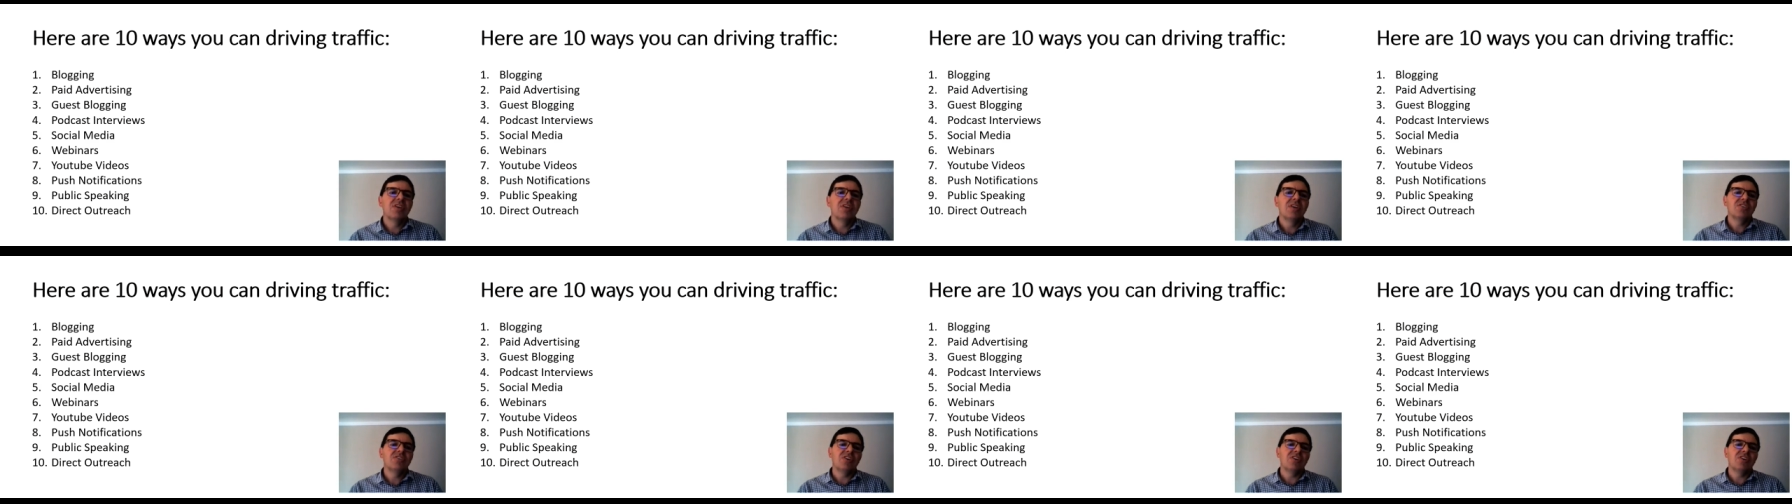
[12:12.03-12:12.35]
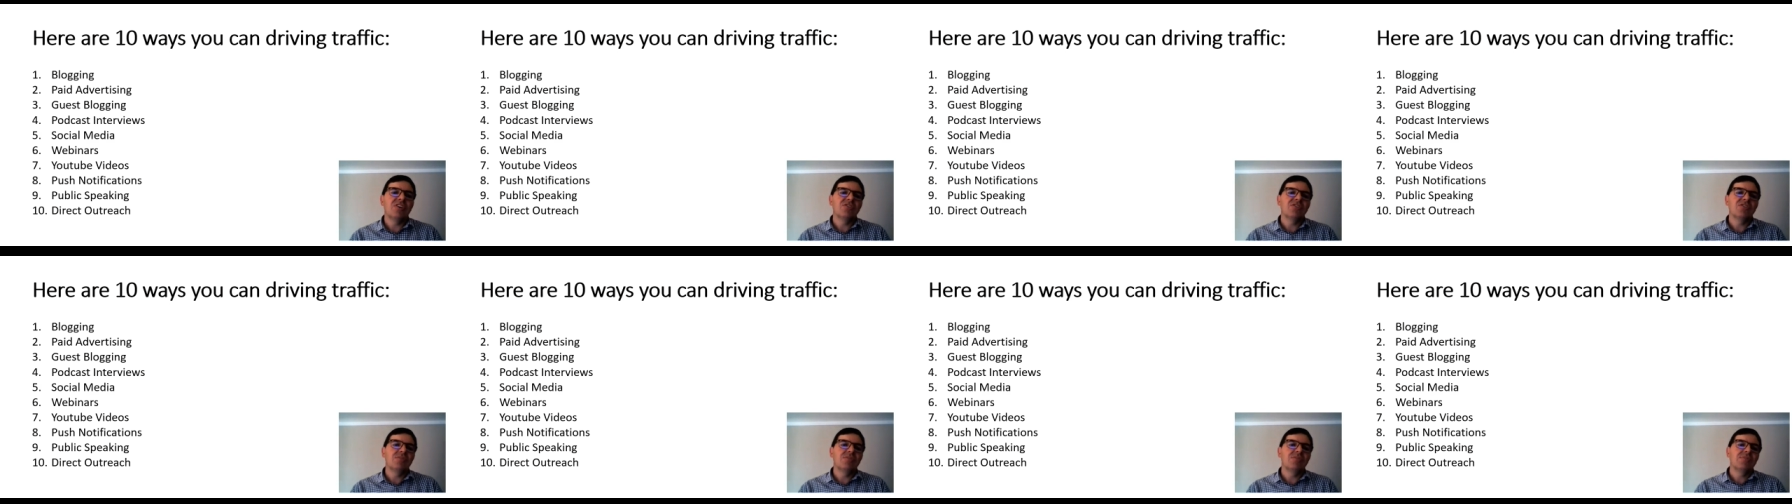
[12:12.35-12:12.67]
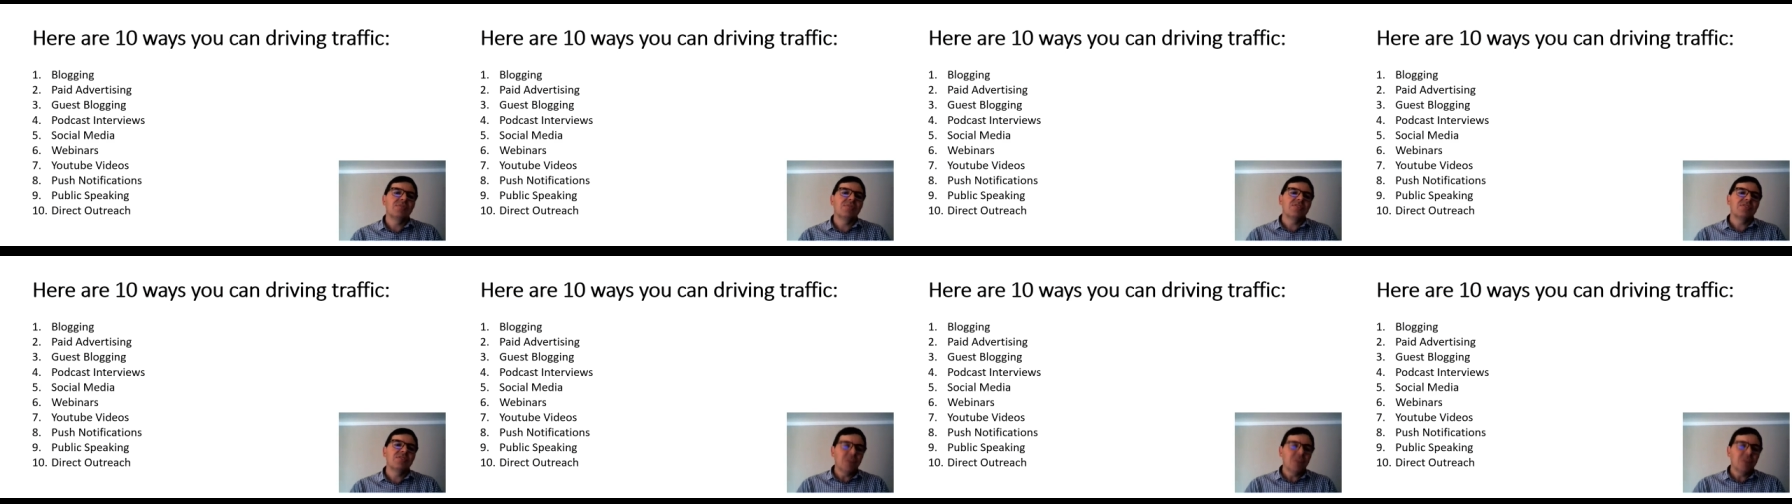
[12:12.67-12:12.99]

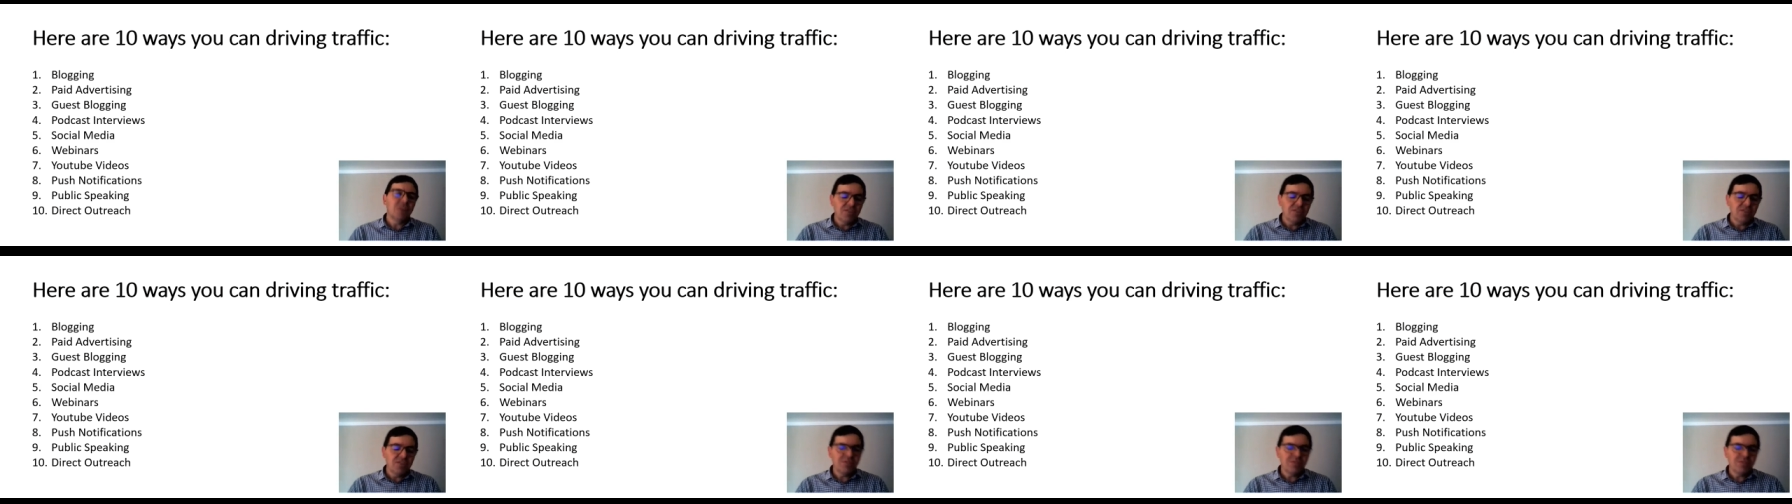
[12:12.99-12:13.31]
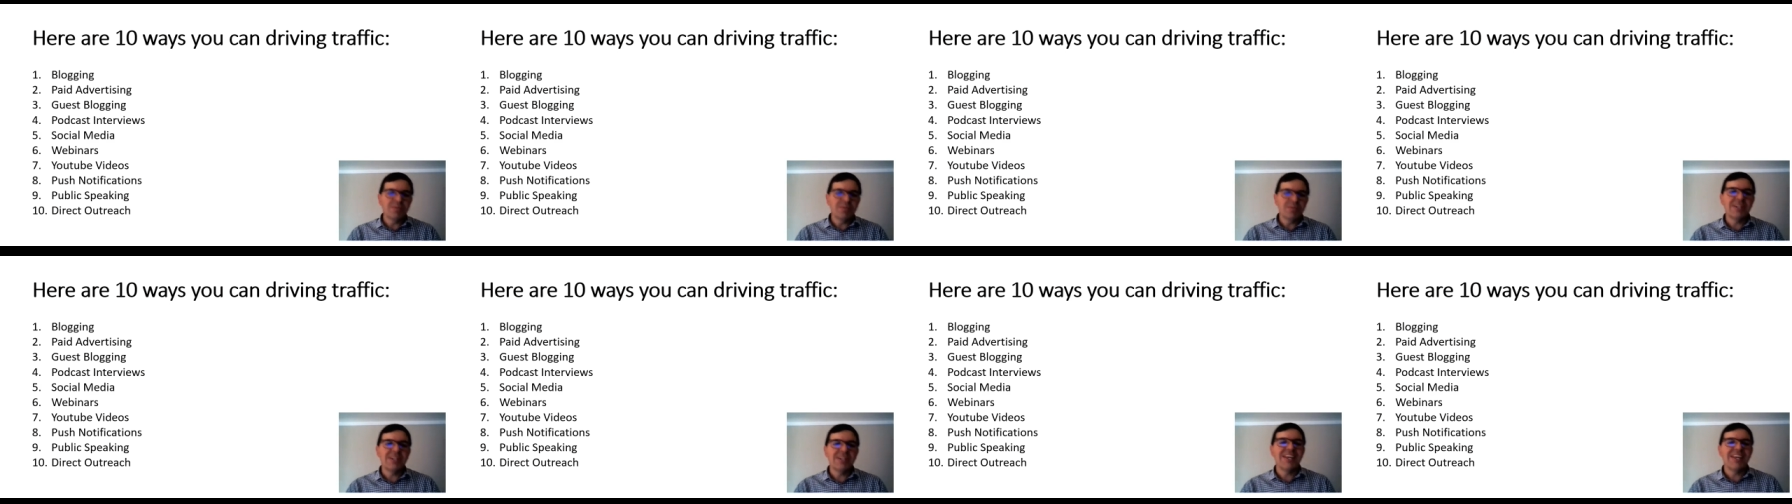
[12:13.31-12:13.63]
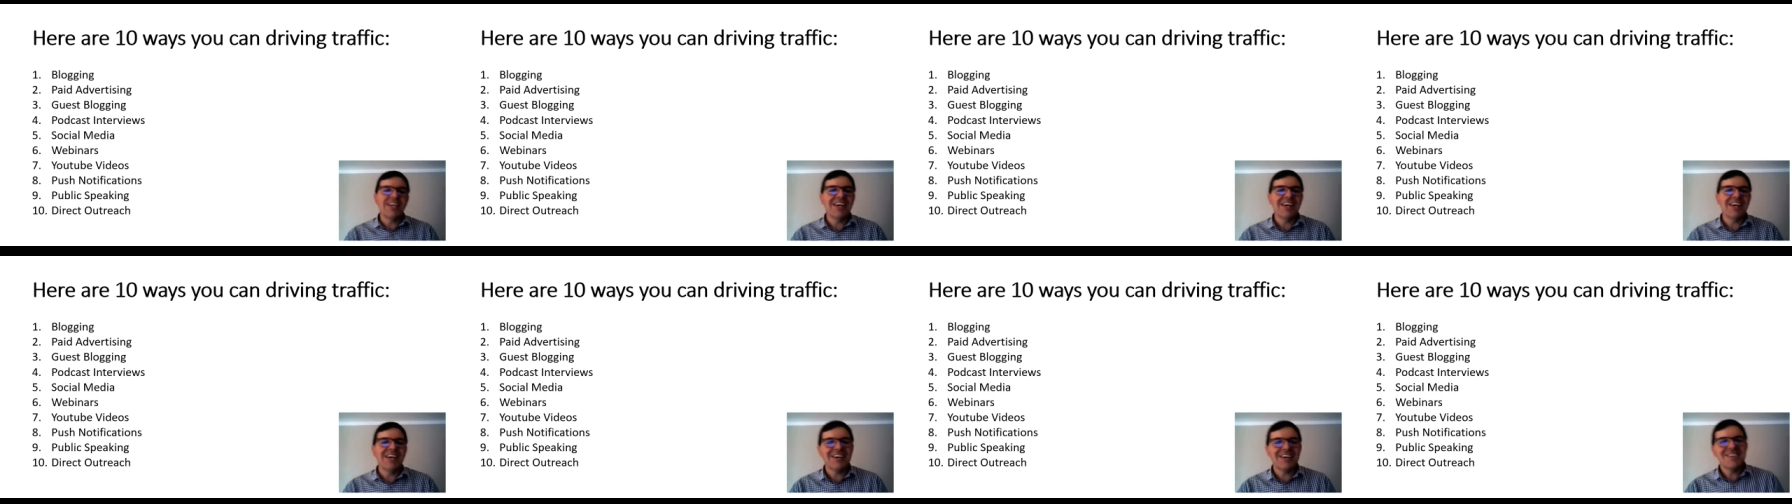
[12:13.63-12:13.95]
social, social
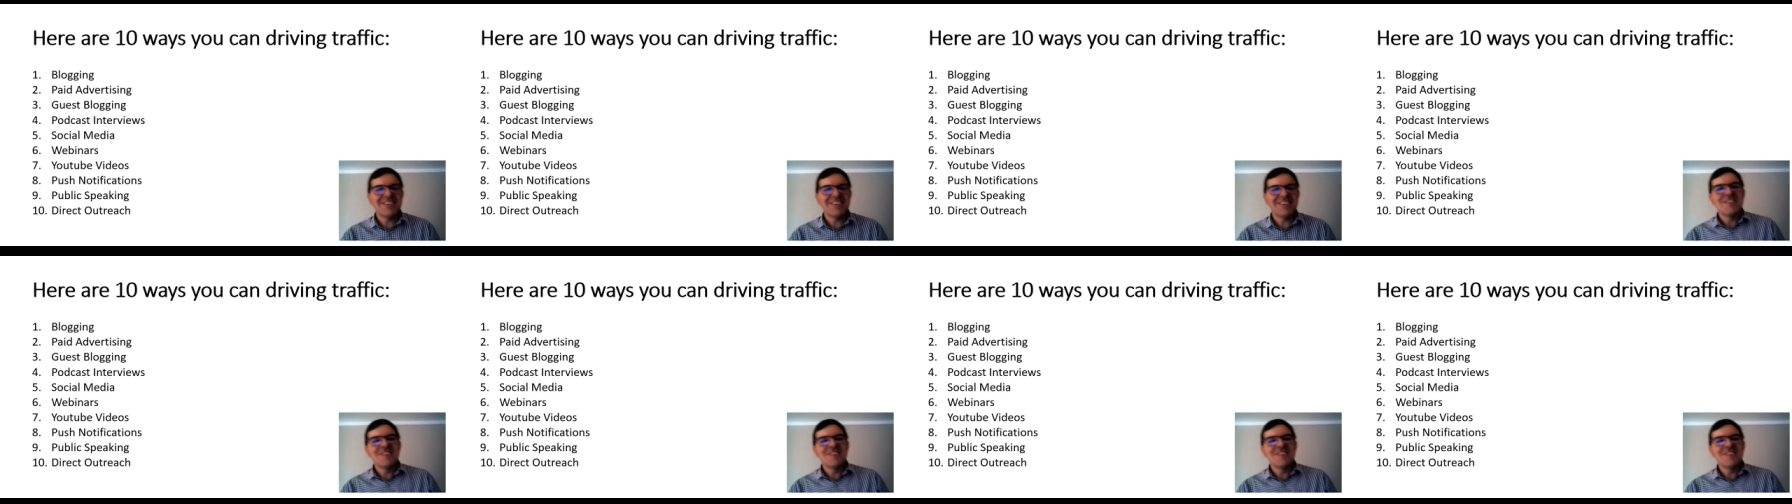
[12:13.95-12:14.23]
media